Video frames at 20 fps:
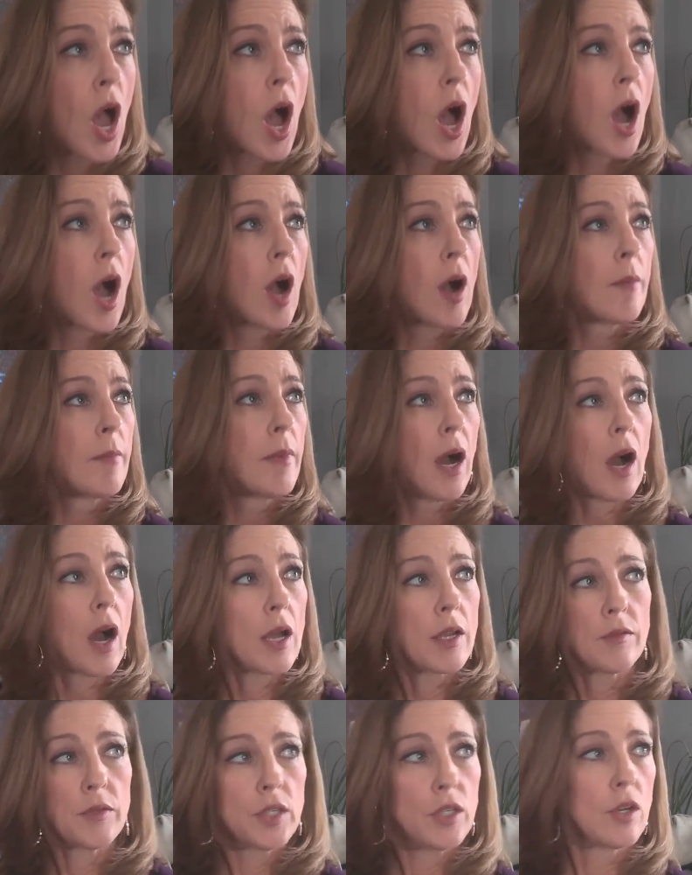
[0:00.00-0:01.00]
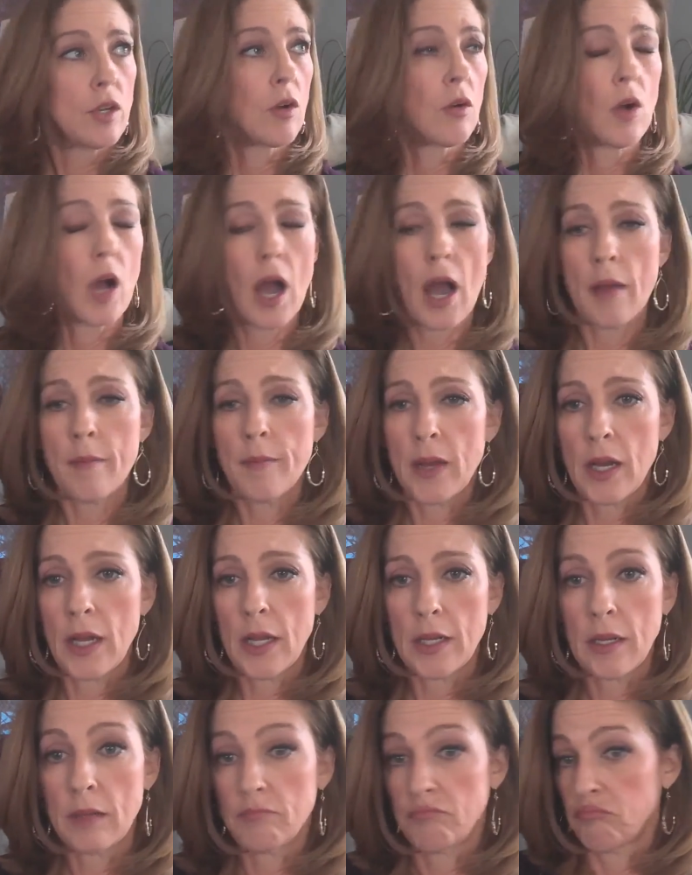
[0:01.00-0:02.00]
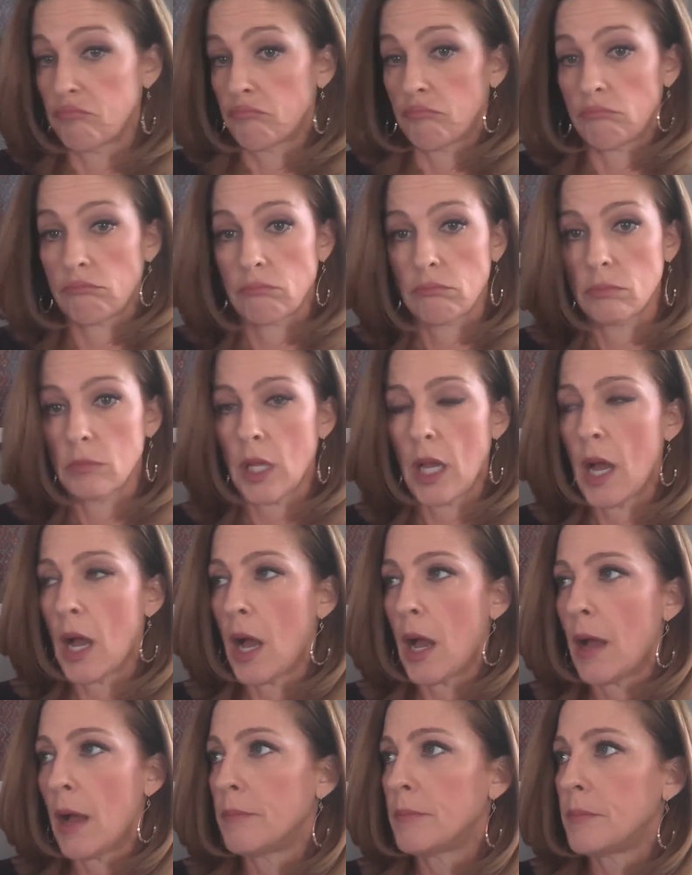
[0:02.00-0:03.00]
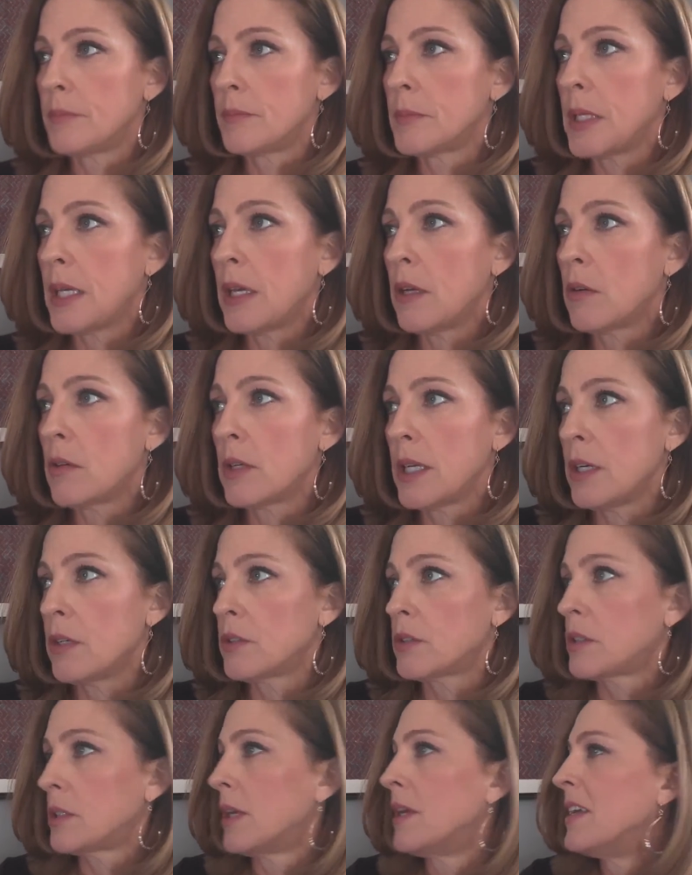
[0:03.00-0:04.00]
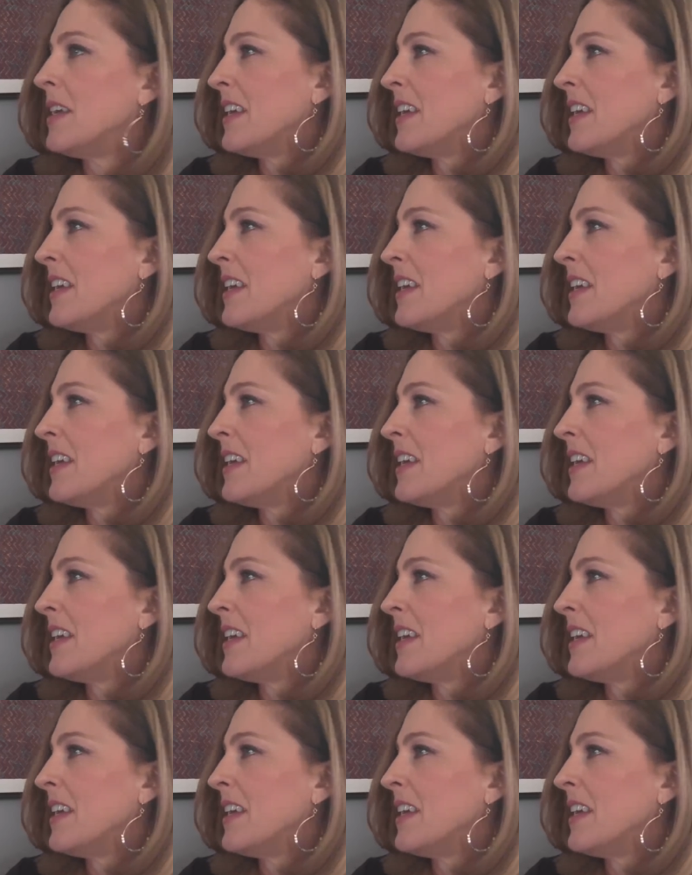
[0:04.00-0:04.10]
I'm not here. Here's